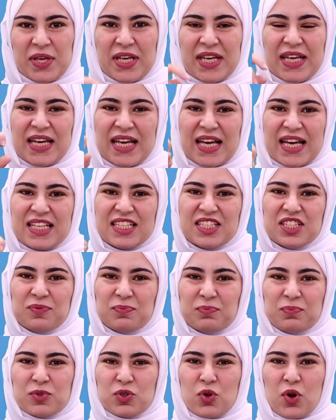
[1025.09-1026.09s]
So
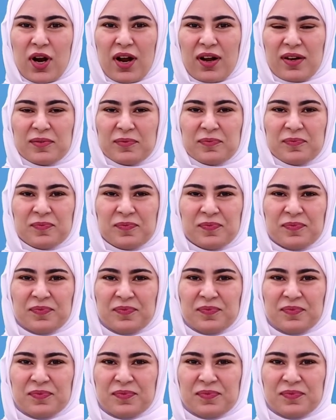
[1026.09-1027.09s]
here, what did you
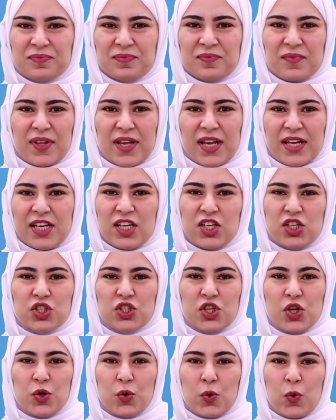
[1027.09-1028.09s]
do? You
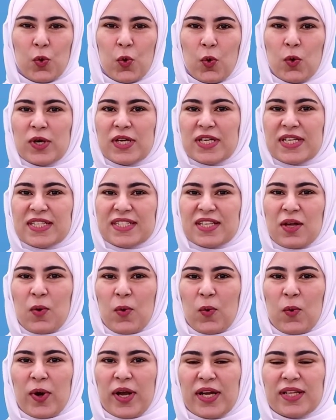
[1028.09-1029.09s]
gave advice.
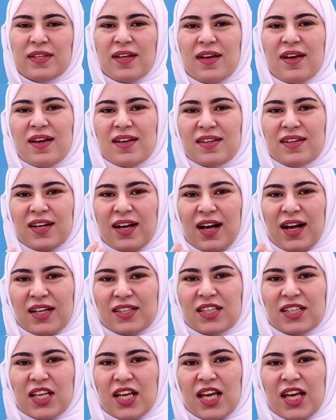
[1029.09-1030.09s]
Giving
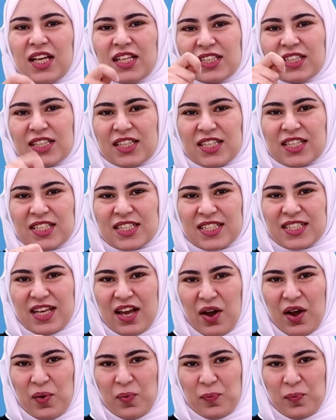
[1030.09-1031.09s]
advice is a
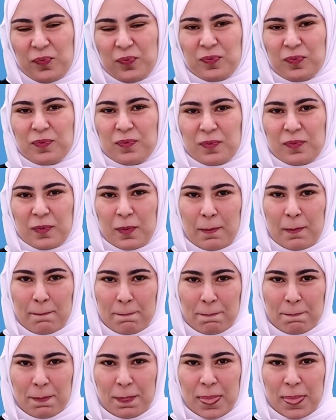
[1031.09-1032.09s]
great answer
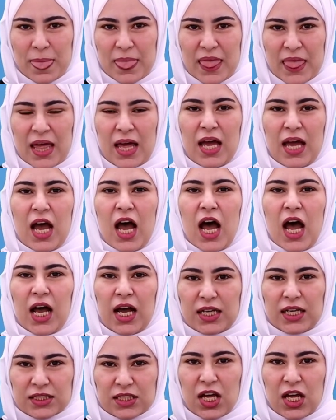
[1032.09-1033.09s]

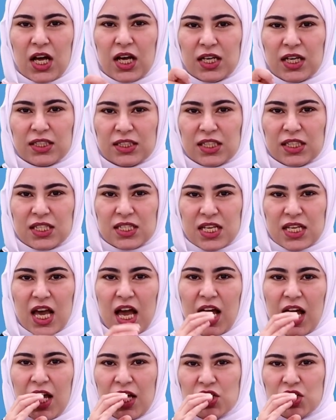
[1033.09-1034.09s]
for this question.
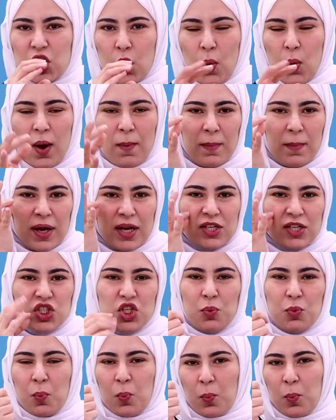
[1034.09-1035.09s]
I
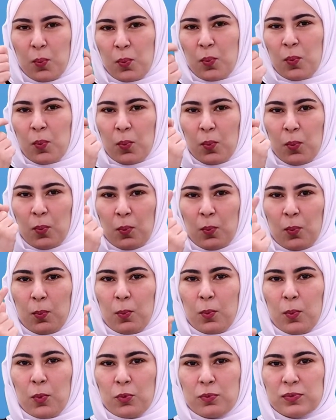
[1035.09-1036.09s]
think you should
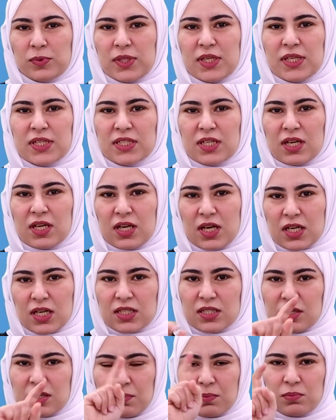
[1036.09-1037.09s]
invest in a
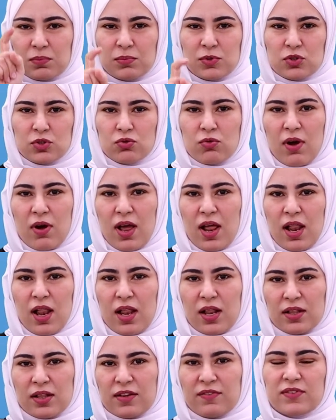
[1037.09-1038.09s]
navigator
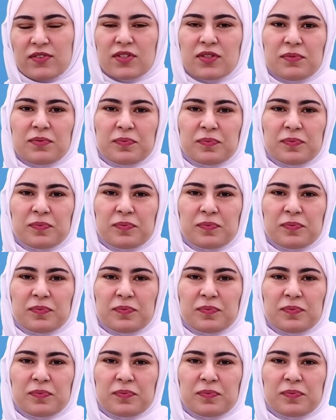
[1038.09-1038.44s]
immediately.